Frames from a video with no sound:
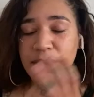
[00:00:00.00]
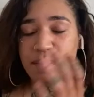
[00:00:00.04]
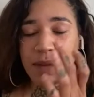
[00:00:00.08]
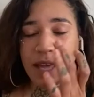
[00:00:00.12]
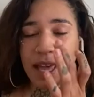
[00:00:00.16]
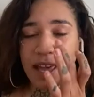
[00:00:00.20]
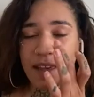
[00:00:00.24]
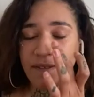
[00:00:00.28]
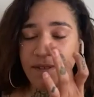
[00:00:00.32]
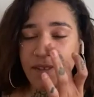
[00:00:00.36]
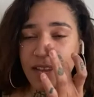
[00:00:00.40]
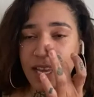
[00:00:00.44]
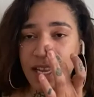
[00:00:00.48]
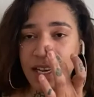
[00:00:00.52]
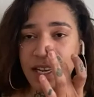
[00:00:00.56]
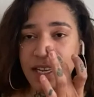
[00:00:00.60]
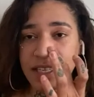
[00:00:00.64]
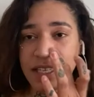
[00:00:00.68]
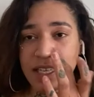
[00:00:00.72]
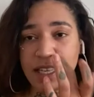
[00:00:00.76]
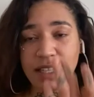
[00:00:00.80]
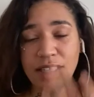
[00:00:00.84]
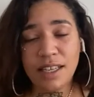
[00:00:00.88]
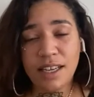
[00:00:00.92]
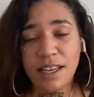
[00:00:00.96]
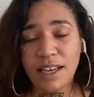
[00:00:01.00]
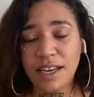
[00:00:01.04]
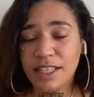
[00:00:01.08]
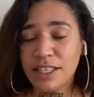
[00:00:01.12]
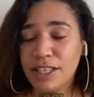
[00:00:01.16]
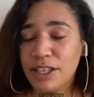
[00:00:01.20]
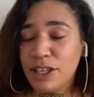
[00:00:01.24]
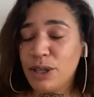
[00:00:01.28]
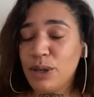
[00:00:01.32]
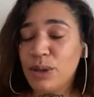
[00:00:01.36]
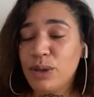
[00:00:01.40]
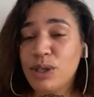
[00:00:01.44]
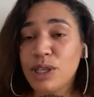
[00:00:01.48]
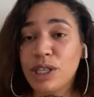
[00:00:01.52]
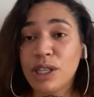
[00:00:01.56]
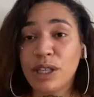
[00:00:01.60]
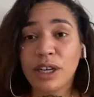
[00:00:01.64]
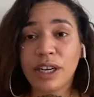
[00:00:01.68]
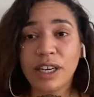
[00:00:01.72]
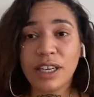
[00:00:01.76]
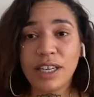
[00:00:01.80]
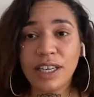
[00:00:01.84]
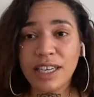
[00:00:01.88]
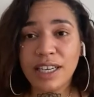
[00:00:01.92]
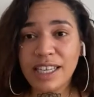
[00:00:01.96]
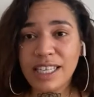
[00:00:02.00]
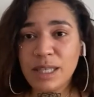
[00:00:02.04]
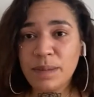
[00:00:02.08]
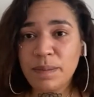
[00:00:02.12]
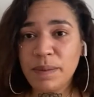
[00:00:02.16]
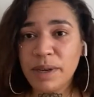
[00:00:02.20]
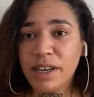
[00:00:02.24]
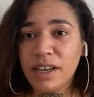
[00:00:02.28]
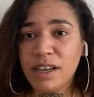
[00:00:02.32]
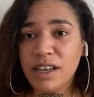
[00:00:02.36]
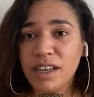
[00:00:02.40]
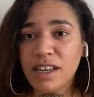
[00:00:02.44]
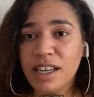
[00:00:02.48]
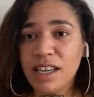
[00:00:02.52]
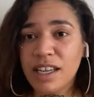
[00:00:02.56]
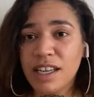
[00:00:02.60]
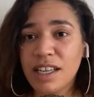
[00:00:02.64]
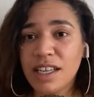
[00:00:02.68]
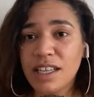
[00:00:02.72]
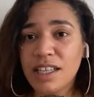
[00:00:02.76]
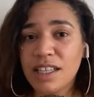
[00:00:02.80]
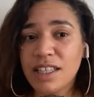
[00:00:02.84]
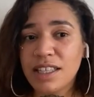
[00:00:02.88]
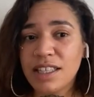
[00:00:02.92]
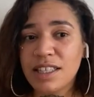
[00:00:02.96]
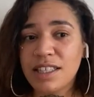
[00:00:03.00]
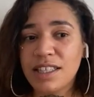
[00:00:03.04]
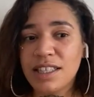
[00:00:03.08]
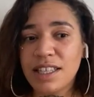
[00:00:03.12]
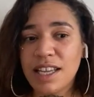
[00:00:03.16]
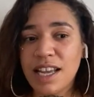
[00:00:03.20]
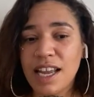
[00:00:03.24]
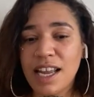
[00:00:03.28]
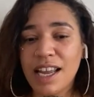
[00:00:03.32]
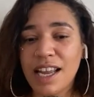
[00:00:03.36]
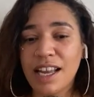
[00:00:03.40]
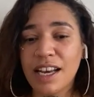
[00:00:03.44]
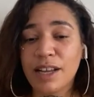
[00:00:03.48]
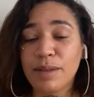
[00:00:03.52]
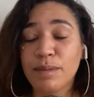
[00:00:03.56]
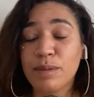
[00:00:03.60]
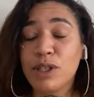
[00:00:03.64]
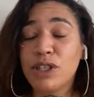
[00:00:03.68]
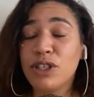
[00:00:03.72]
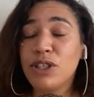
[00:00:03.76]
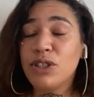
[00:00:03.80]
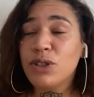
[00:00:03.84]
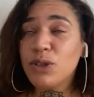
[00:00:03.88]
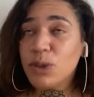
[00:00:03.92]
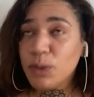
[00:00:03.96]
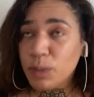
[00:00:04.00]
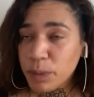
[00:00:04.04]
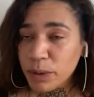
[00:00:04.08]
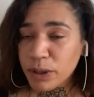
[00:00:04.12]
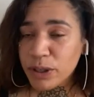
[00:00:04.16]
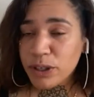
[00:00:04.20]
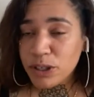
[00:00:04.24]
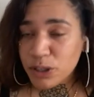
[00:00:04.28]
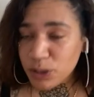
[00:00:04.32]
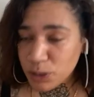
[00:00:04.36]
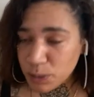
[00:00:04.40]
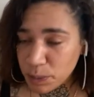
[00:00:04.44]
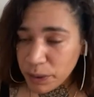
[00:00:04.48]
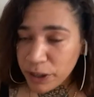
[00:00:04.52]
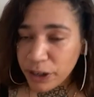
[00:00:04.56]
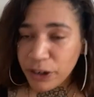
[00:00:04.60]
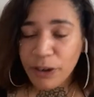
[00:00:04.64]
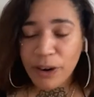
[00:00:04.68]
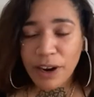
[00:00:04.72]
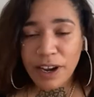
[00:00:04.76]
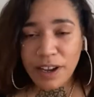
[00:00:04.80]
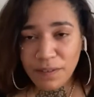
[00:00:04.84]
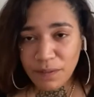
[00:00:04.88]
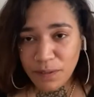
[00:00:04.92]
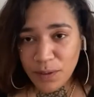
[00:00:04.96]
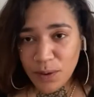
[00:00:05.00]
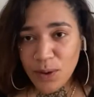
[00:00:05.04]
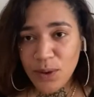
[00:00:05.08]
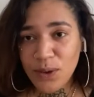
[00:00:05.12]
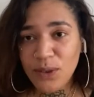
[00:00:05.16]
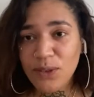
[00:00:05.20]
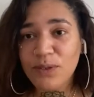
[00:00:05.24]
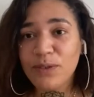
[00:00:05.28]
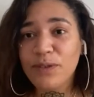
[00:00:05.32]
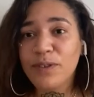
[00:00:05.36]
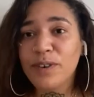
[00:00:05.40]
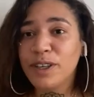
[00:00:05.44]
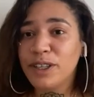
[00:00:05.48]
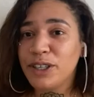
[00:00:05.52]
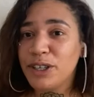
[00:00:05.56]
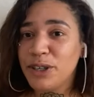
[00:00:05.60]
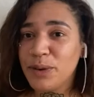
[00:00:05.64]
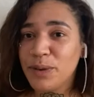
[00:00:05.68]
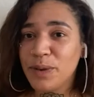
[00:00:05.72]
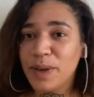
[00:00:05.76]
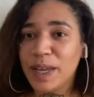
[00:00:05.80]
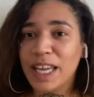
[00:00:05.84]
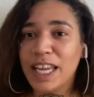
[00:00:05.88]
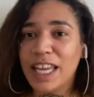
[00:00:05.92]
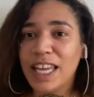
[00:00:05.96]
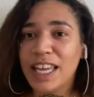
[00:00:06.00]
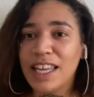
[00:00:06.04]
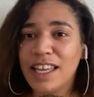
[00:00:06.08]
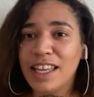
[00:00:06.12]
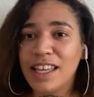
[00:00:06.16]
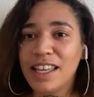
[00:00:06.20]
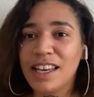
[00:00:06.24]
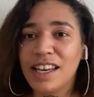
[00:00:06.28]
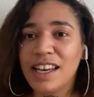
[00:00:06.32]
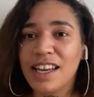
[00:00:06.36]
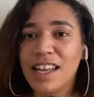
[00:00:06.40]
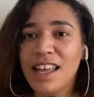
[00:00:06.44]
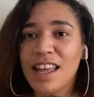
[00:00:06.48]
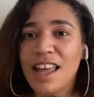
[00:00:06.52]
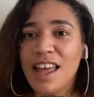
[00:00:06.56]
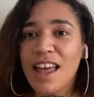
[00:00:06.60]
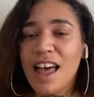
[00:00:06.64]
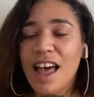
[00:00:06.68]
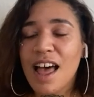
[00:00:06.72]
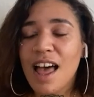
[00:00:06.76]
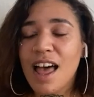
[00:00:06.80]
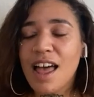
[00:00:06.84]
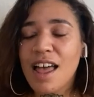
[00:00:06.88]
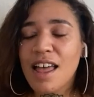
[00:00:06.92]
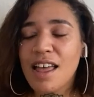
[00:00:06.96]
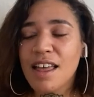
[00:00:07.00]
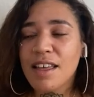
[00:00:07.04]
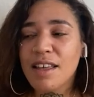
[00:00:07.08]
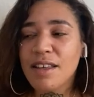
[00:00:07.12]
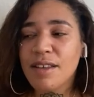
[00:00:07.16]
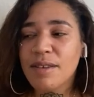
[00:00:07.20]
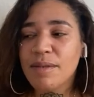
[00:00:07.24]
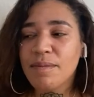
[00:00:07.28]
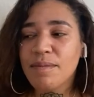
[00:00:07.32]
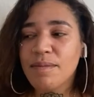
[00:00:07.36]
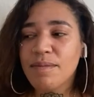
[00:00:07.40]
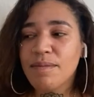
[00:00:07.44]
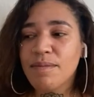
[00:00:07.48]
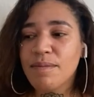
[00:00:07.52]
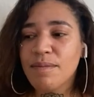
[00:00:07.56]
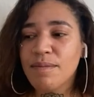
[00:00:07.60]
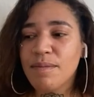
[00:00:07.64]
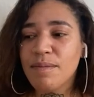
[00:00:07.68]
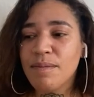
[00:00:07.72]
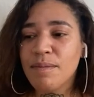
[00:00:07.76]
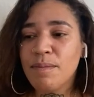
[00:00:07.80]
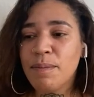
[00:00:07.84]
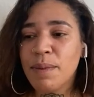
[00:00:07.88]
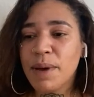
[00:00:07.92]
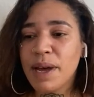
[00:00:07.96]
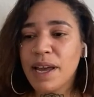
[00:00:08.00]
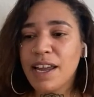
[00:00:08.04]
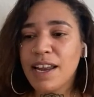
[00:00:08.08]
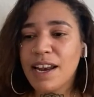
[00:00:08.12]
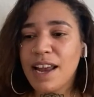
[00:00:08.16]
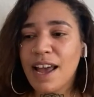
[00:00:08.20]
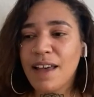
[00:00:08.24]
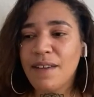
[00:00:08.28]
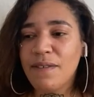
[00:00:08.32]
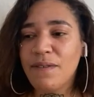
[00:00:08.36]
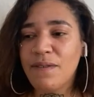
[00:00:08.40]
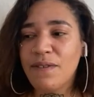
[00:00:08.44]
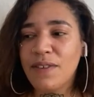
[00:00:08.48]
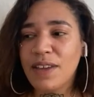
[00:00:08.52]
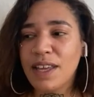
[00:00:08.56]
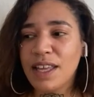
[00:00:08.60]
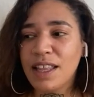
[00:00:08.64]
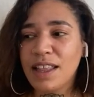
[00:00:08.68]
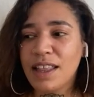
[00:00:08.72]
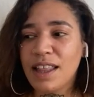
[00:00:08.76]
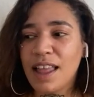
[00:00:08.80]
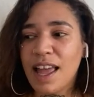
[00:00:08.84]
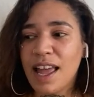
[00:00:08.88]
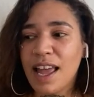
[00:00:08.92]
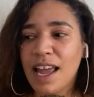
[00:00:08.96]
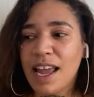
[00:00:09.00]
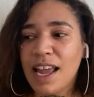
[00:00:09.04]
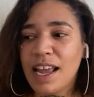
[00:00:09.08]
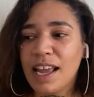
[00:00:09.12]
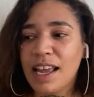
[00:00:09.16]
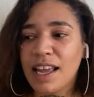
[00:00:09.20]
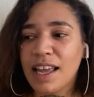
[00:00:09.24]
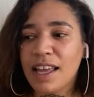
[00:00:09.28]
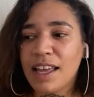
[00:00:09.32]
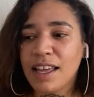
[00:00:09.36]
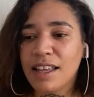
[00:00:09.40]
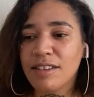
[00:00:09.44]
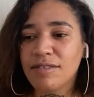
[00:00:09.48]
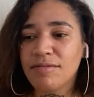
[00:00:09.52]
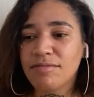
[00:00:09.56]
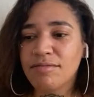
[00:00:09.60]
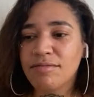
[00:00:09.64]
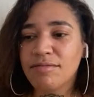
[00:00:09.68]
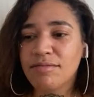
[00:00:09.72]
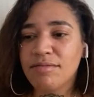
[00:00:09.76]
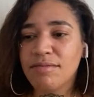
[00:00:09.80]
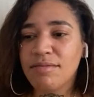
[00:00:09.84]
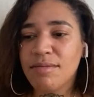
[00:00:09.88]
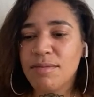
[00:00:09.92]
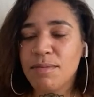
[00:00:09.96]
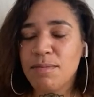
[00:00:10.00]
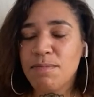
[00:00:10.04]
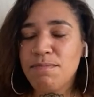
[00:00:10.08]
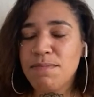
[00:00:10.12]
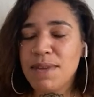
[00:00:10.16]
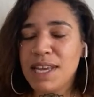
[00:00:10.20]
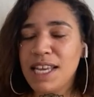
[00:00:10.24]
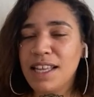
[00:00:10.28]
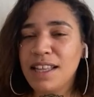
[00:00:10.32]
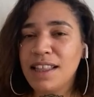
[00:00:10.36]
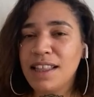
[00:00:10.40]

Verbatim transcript: my advantage. I took it as a huge learning experience. And I'm super, super grateful for doing it. Um, but I feel like me